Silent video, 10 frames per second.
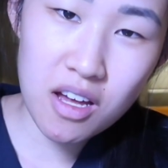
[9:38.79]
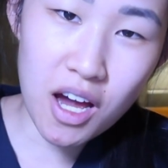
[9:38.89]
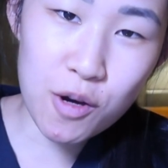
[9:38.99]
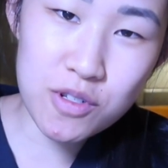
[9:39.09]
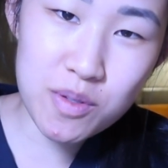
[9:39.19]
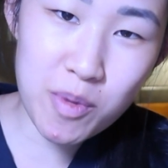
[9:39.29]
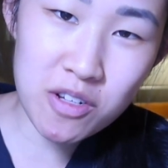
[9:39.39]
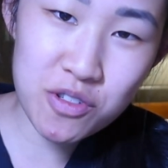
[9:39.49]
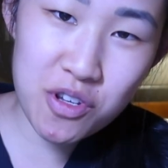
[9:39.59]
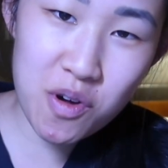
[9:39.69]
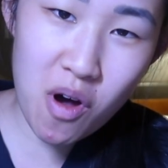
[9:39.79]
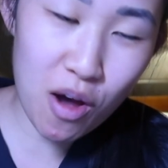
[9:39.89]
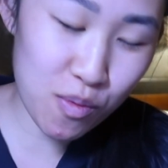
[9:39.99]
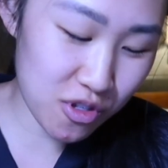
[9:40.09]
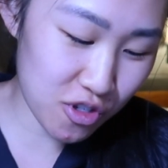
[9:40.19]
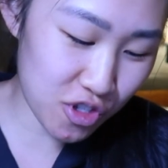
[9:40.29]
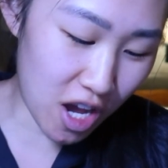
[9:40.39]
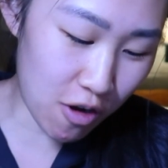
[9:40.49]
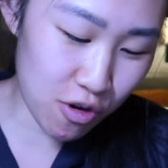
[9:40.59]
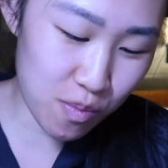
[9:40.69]
I was about to go hop in the
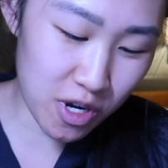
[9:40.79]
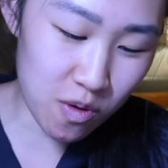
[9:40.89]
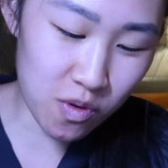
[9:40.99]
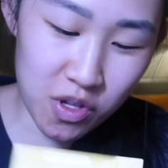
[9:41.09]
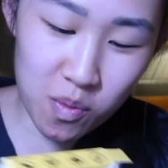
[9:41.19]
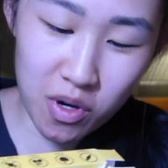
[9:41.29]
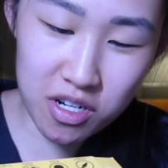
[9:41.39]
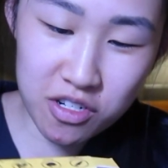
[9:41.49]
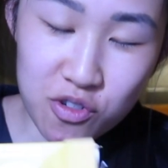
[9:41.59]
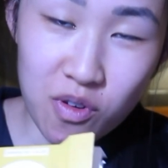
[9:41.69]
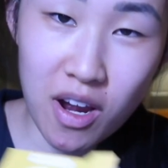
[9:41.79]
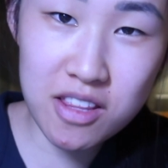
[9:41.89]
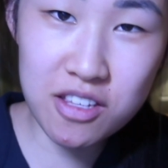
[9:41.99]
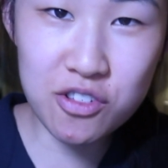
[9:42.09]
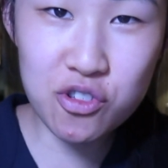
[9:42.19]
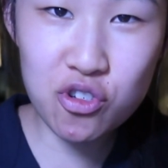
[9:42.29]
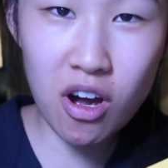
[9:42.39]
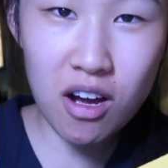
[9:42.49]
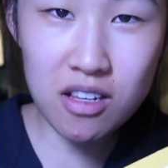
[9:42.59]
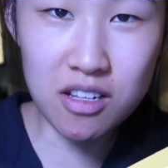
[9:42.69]
shower, but I really wanted to try these
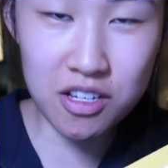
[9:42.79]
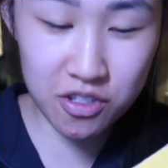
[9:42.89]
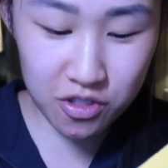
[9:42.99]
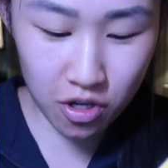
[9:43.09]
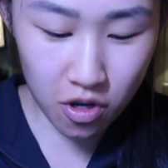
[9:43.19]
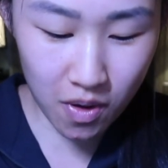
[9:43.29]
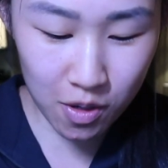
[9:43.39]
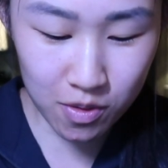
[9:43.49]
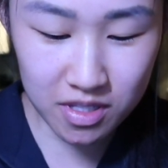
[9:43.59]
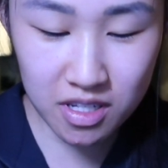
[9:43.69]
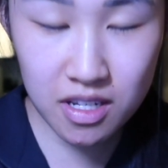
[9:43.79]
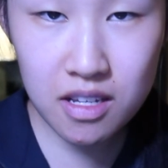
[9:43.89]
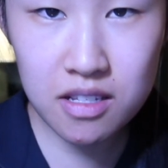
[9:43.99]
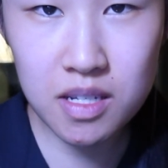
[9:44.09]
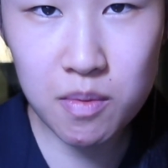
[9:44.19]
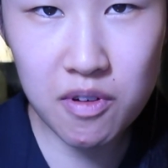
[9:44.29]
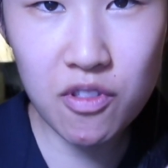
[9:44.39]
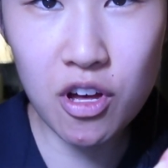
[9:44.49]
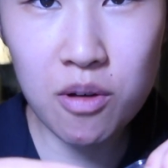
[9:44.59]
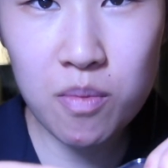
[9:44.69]
chocolates. So I was eating some of
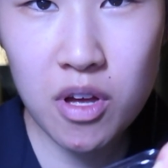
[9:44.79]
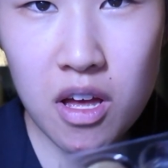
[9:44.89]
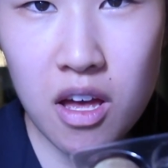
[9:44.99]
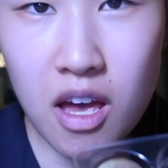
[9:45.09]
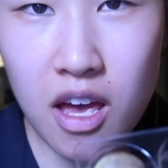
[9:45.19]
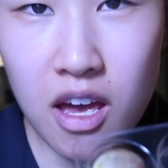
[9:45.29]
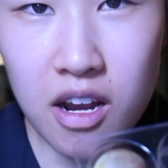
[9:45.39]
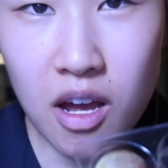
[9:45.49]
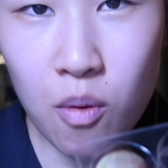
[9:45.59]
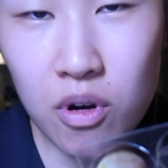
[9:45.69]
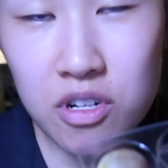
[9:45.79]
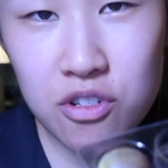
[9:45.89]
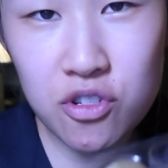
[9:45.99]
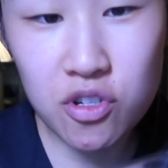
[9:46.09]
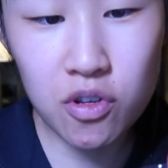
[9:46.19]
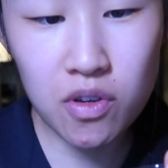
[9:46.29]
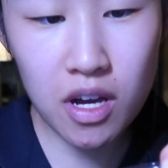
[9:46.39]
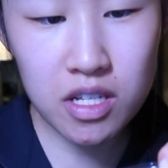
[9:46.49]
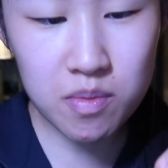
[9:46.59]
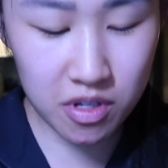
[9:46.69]
them and I wanted to show you
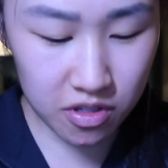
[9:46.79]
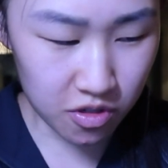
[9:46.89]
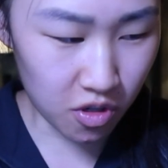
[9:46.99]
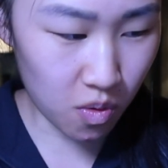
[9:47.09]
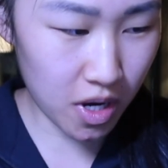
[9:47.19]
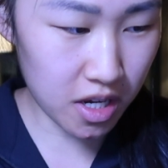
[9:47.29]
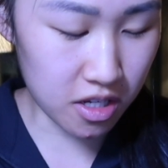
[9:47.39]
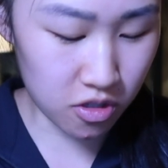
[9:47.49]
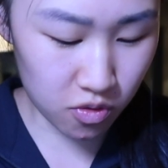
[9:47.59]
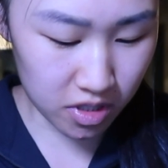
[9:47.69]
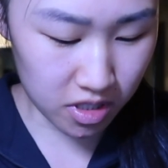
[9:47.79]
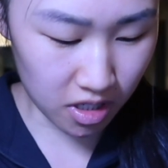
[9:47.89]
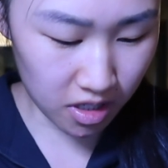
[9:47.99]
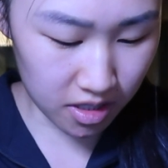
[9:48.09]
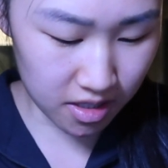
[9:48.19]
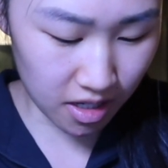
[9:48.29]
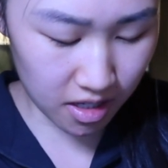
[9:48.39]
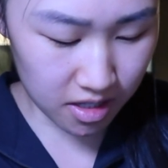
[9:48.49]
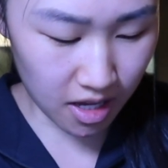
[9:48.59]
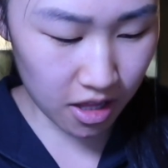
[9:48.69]
guys because they're quite interesting. It's like
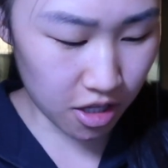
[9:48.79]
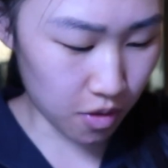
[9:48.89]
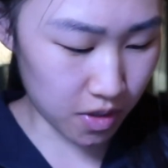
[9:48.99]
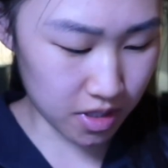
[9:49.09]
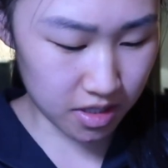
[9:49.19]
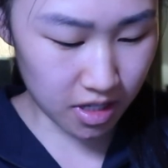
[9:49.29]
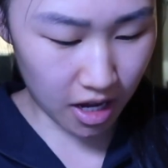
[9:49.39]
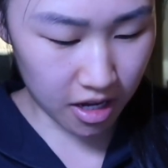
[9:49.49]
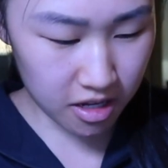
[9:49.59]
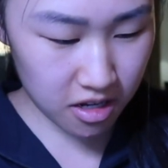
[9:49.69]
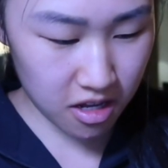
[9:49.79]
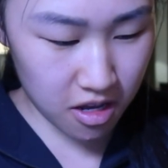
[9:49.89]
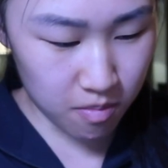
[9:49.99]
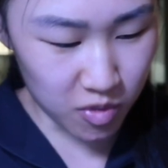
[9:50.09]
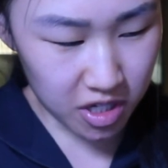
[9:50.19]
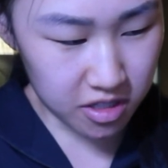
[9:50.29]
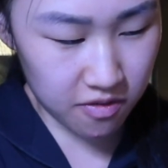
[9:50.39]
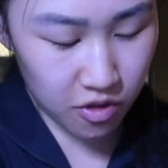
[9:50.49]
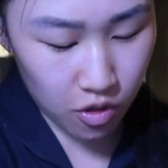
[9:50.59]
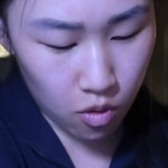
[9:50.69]
yellow inside because
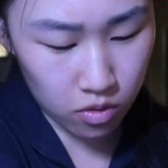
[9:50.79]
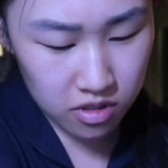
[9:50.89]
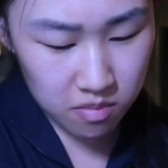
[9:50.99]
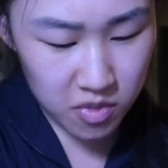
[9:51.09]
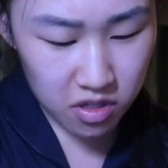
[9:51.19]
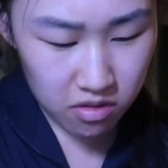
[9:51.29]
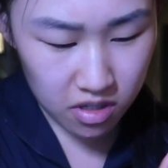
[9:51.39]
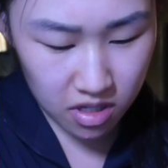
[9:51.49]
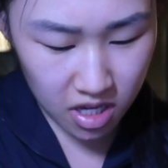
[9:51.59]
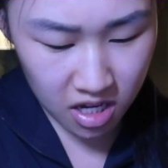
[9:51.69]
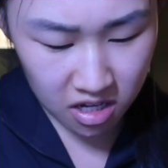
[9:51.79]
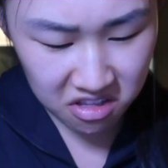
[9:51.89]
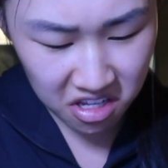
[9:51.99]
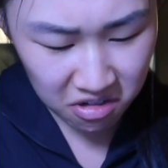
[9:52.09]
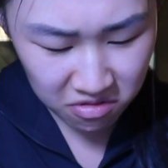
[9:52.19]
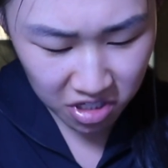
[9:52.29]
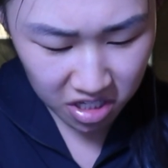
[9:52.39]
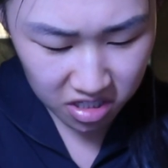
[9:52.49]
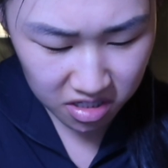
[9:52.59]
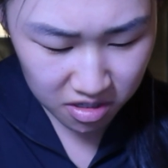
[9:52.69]
of the golden milk and they don't
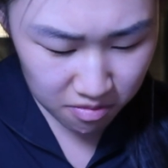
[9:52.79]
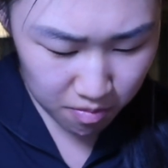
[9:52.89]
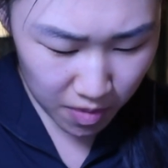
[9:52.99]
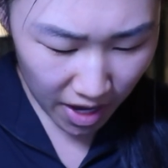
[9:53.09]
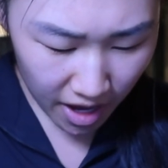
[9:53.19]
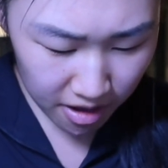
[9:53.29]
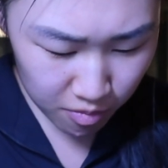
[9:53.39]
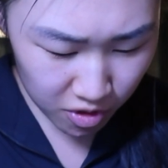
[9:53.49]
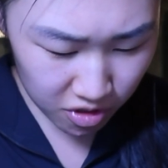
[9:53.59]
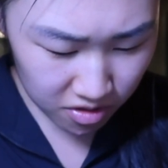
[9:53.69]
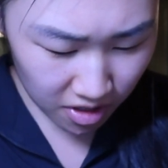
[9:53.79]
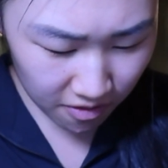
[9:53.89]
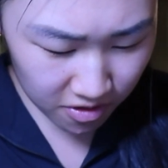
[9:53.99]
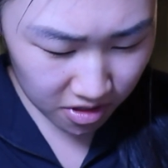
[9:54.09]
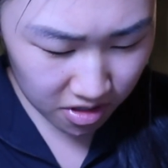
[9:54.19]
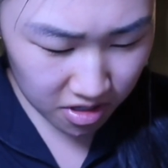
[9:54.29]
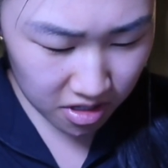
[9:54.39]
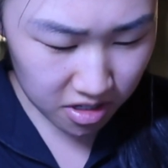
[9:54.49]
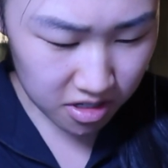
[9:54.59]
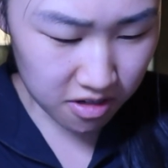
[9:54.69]
taste bad, but they're
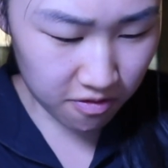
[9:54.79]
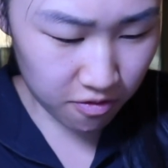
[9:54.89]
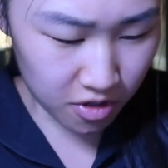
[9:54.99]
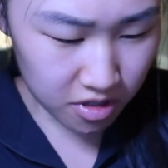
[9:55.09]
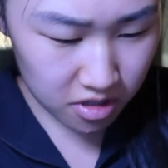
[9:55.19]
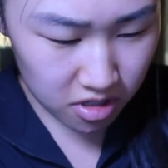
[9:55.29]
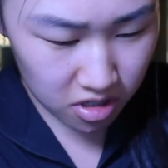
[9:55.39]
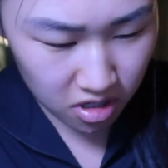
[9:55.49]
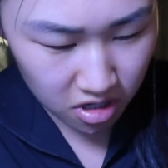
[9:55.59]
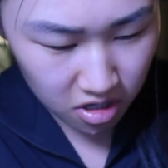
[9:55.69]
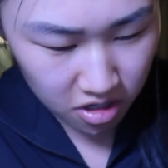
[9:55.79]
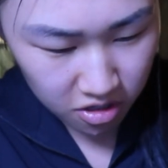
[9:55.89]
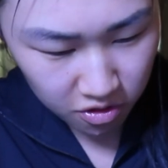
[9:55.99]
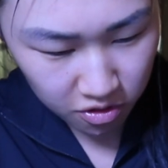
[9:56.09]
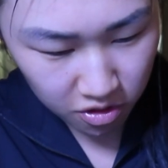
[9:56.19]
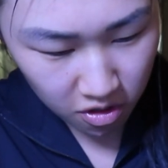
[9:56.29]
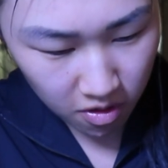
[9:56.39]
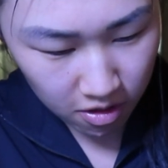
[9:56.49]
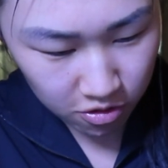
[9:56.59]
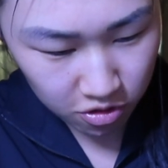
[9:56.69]
definitely different. So
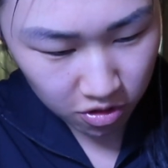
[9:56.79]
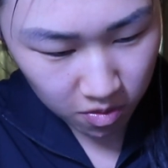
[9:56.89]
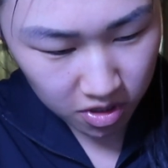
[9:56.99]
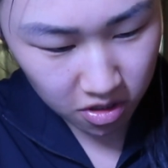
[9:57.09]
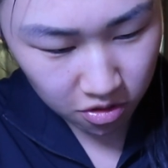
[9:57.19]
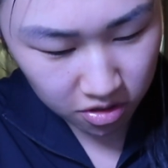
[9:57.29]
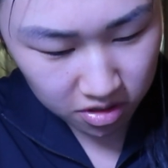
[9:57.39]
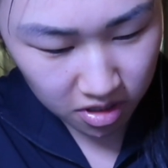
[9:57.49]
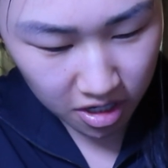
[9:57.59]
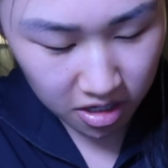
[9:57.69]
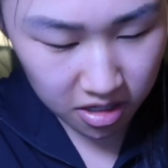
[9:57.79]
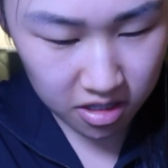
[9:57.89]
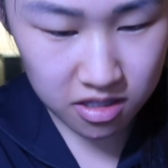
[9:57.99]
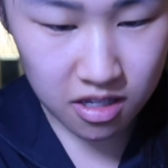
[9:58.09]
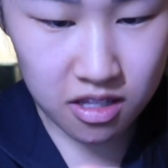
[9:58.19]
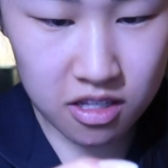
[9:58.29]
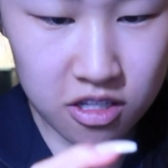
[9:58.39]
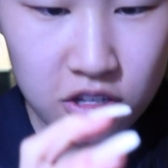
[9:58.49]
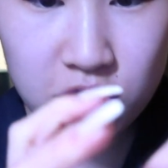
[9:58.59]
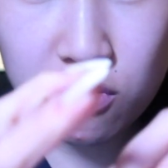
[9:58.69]
I'll show you what it looks like. It's like this
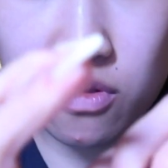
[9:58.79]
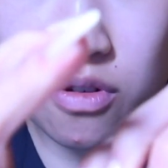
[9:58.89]
cute